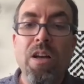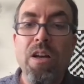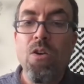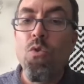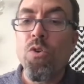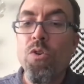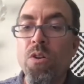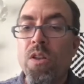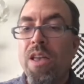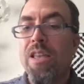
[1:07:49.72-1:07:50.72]

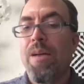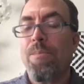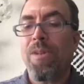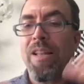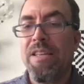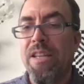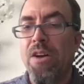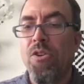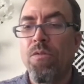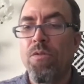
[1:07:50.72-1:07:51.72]
order that plays
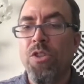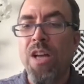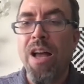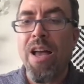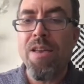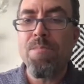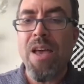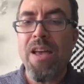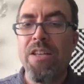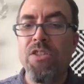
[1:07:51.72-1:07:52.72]
out over time
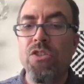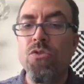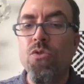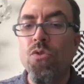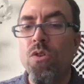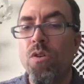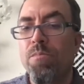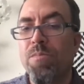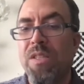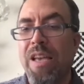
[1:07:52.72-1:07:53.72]
as
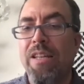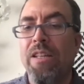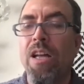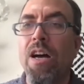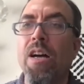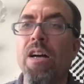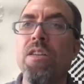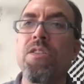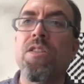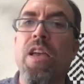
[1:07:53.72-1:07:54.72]
norms and
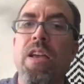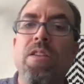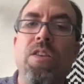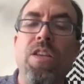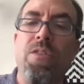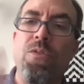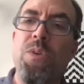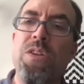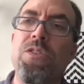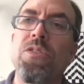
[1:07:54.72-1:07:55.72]
laws and
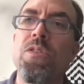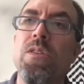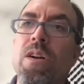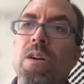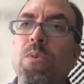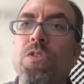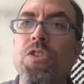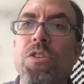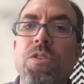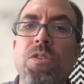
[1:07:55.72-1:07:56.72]
government
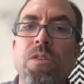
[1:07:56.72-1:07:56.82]
emerges.